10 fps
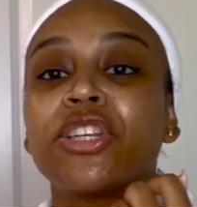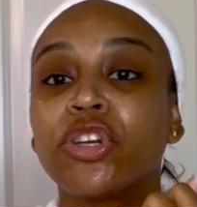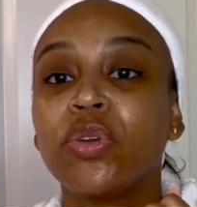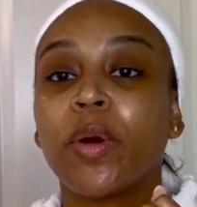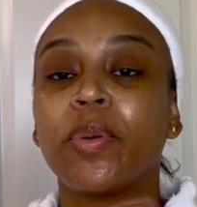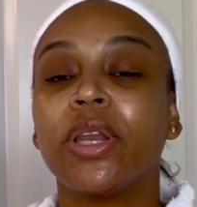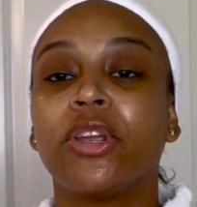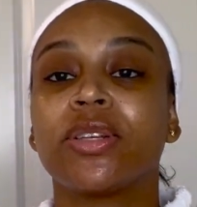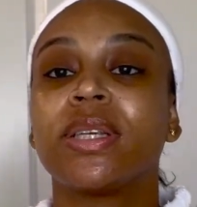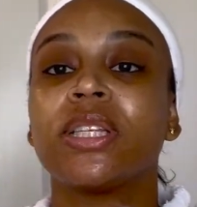sure you are putting your
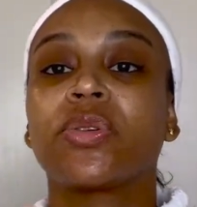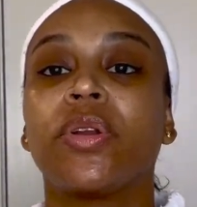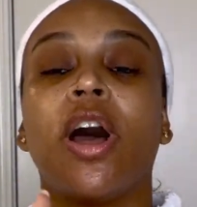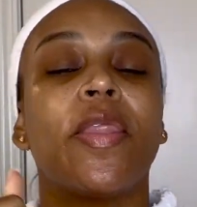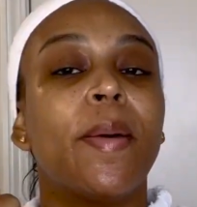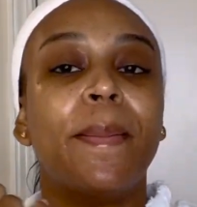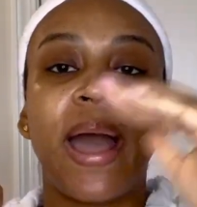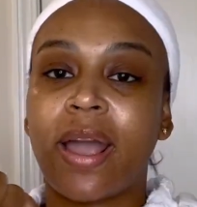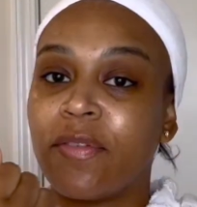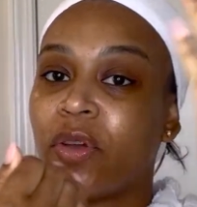sunscreen on the
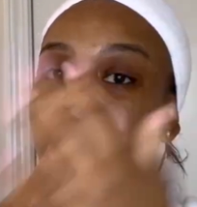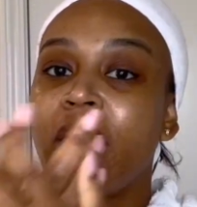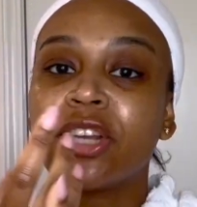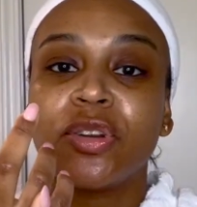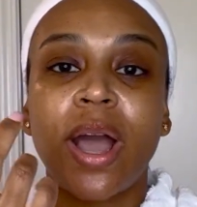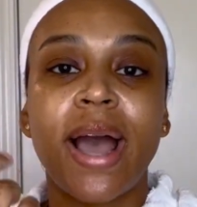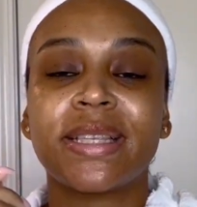back of your hands, you guys.